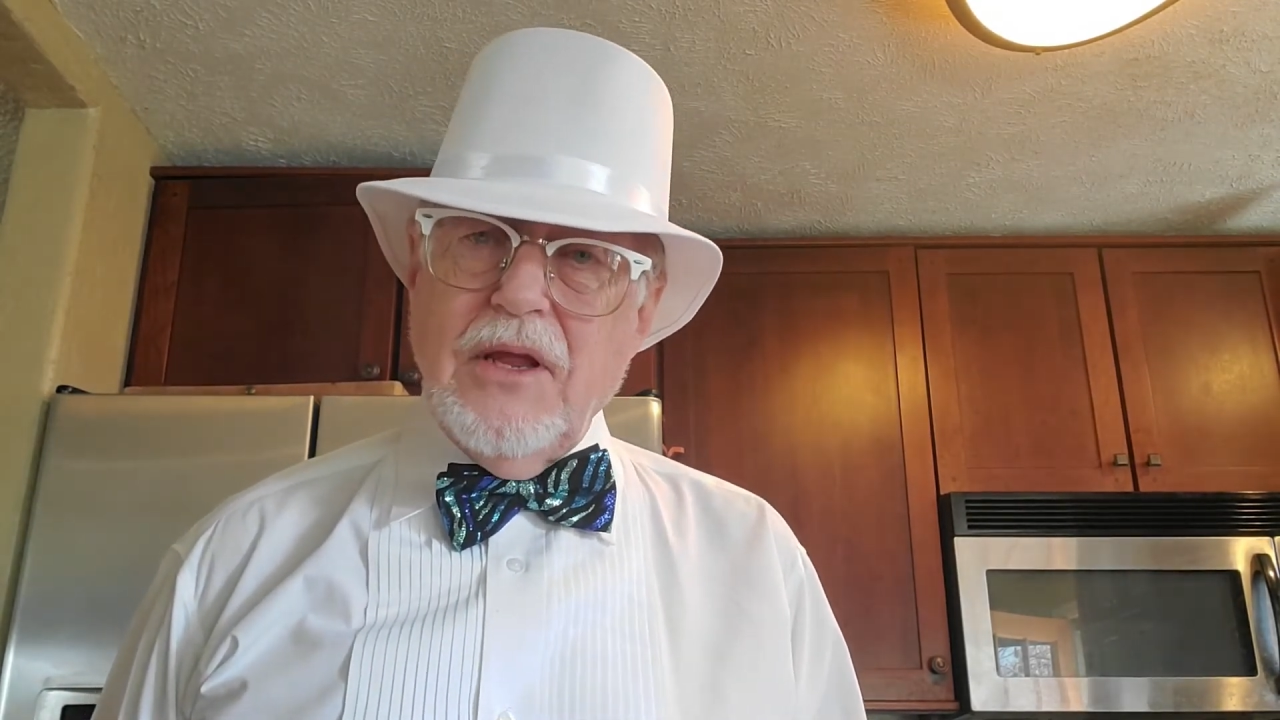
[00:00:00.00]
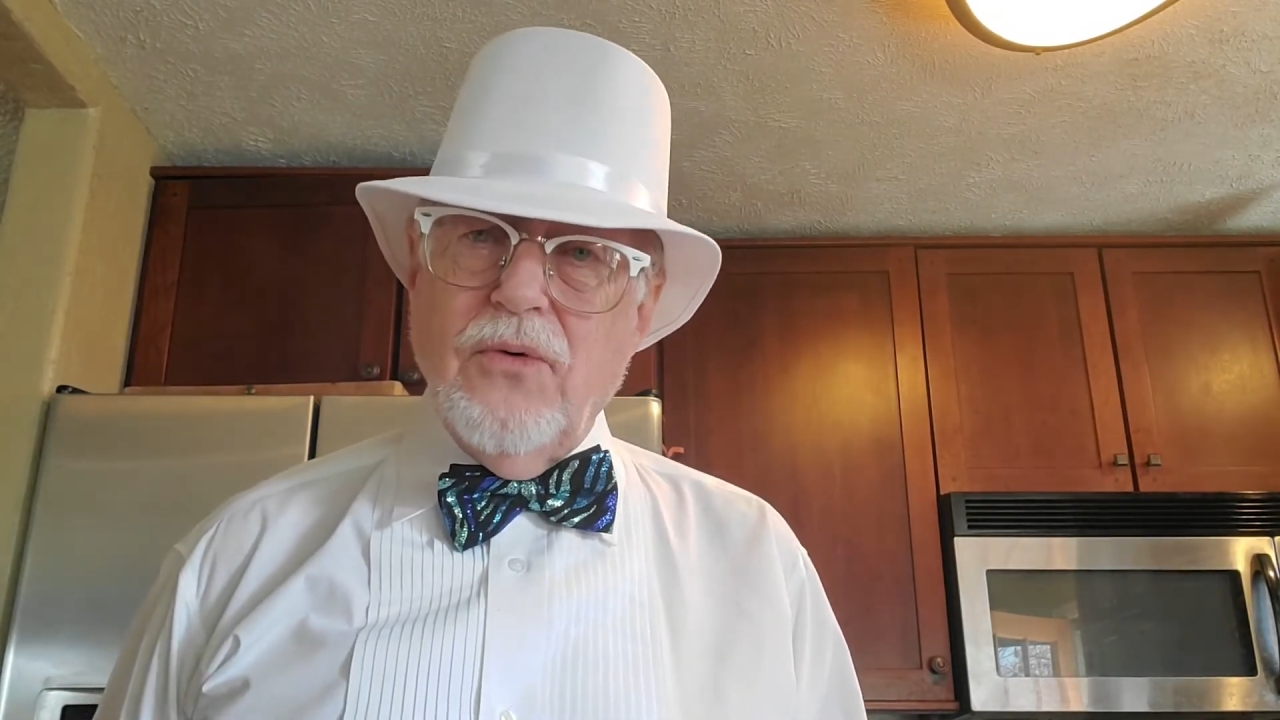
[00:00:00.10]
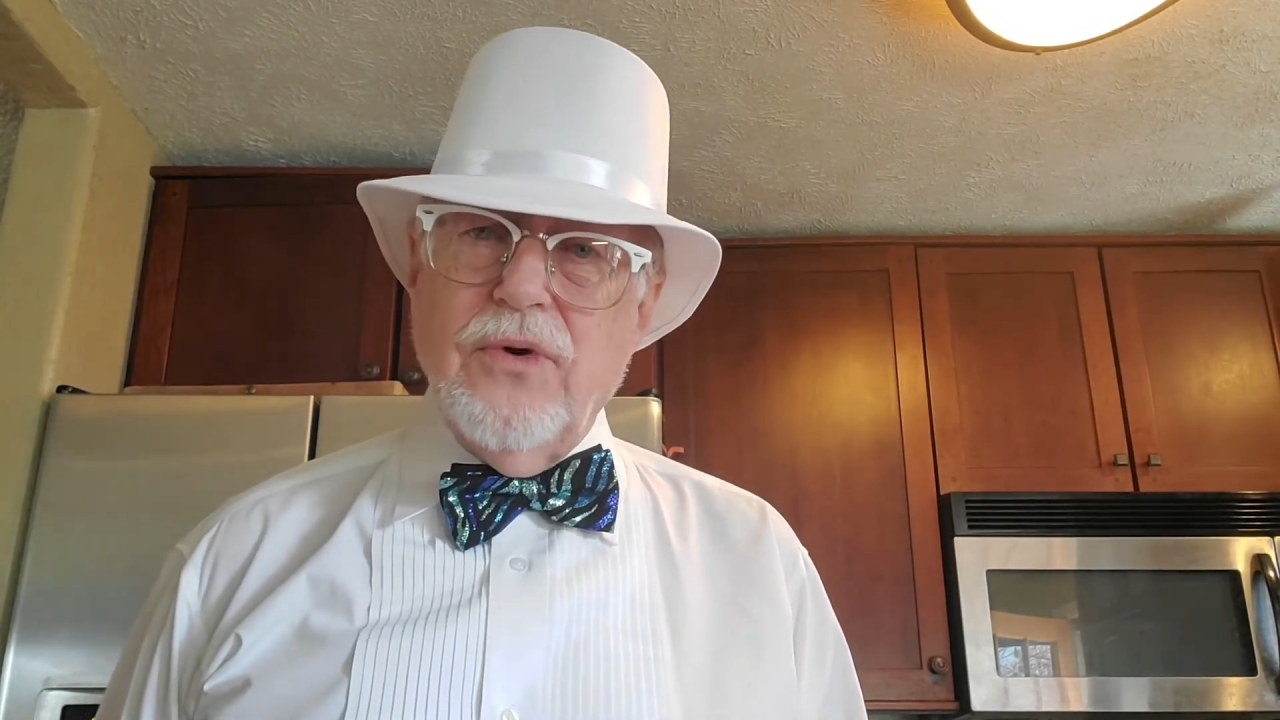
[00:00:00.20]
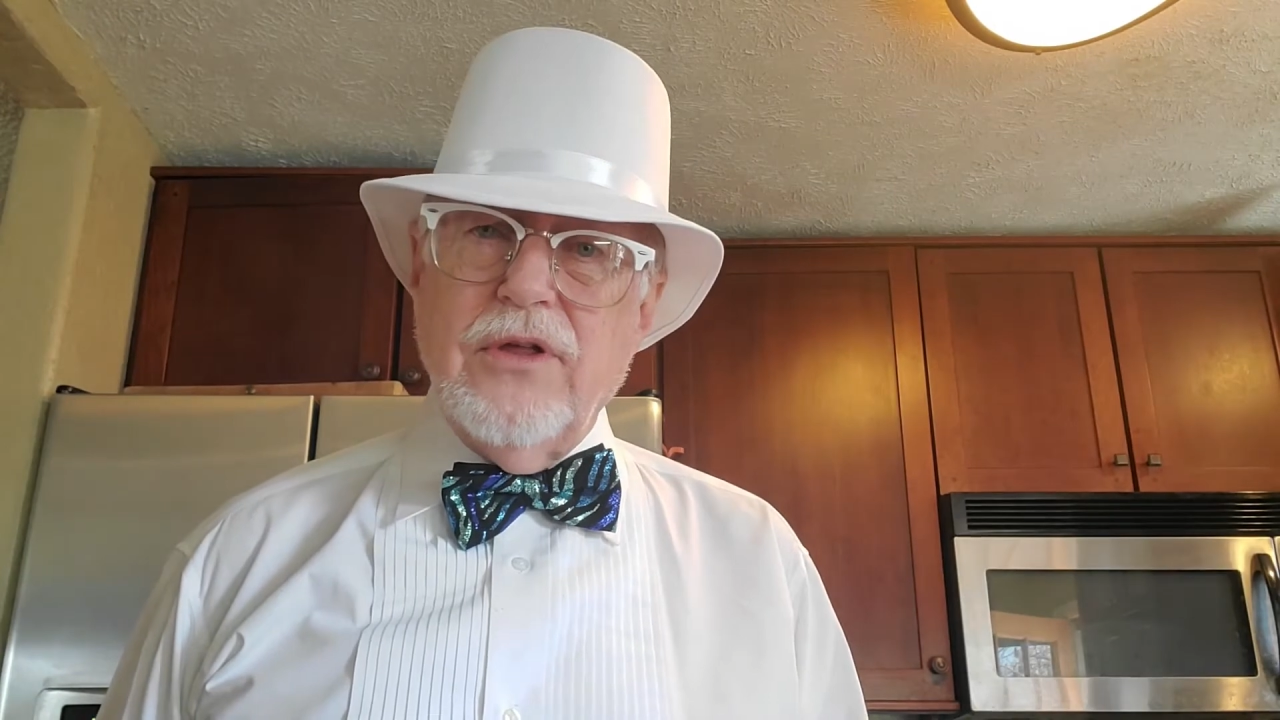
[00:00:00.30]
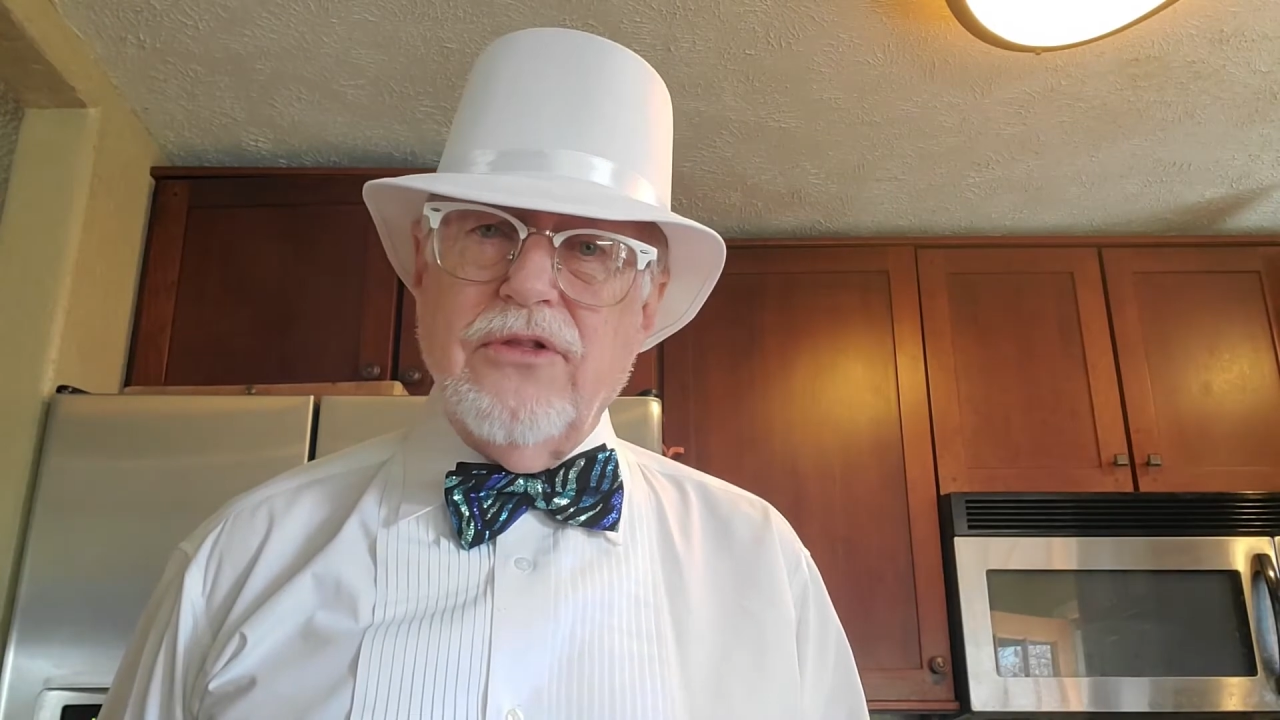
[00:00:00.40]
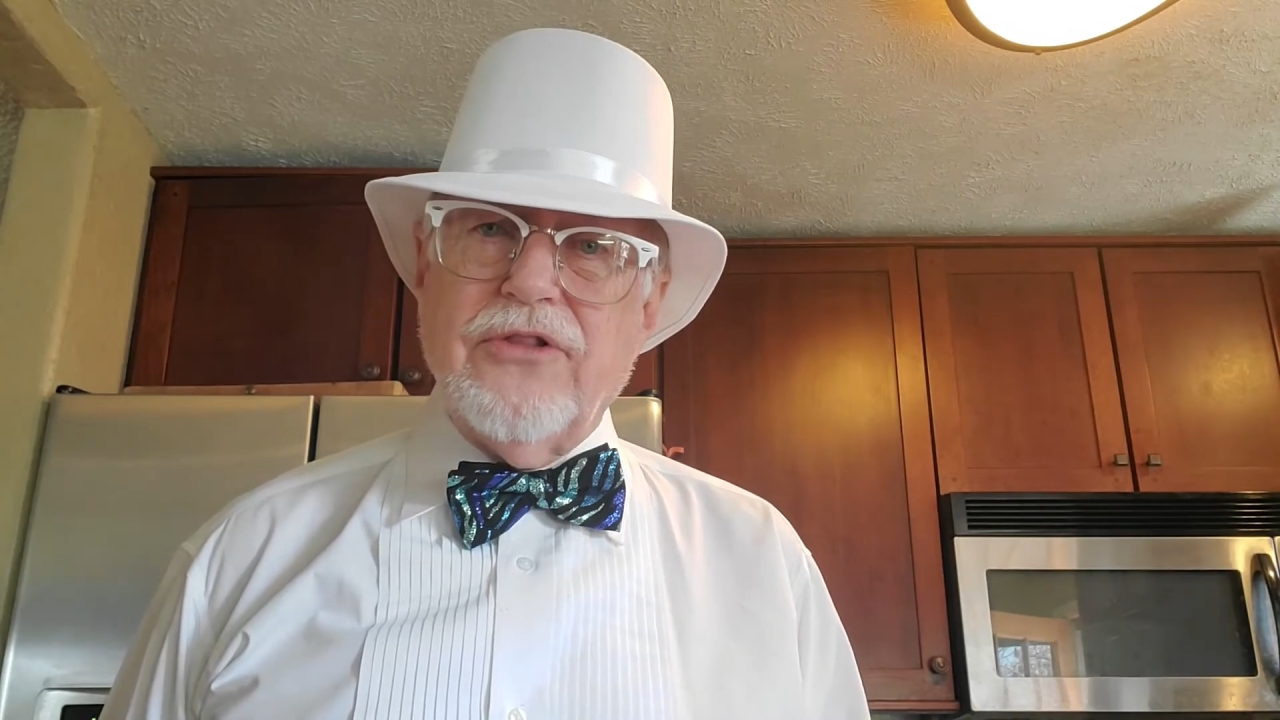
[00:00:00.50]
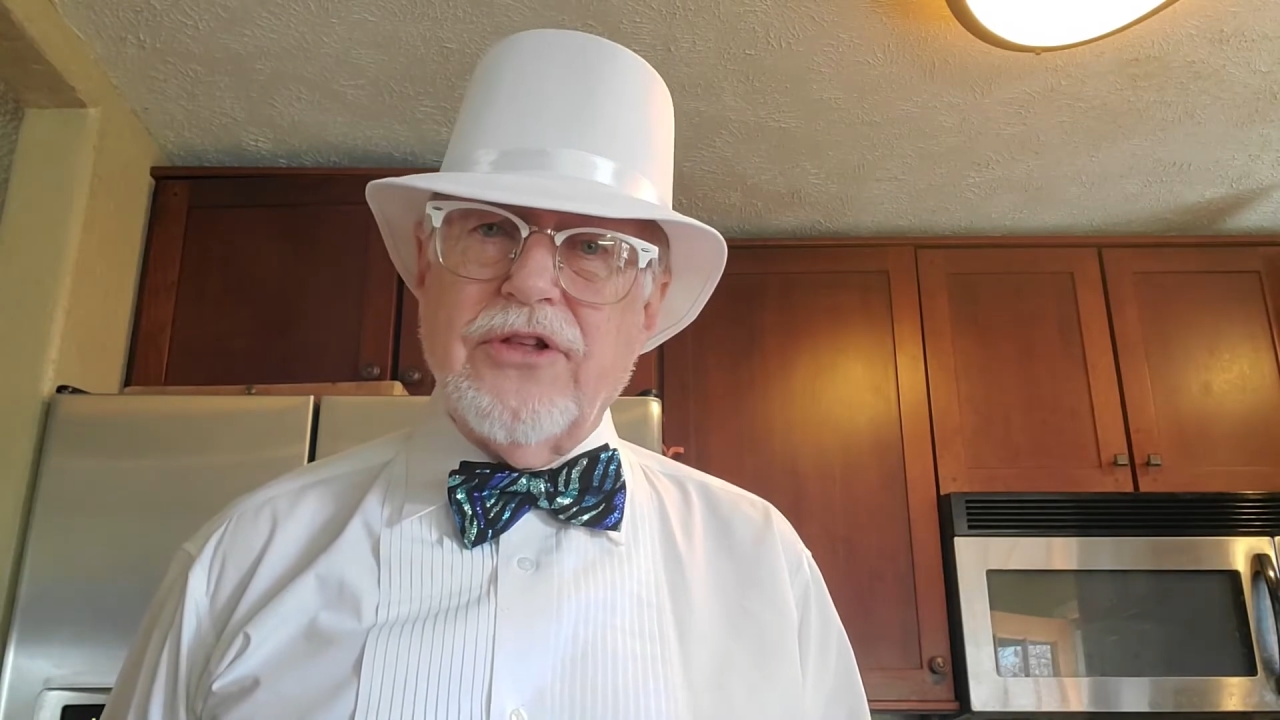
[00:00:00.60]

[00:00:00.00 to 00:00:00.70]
with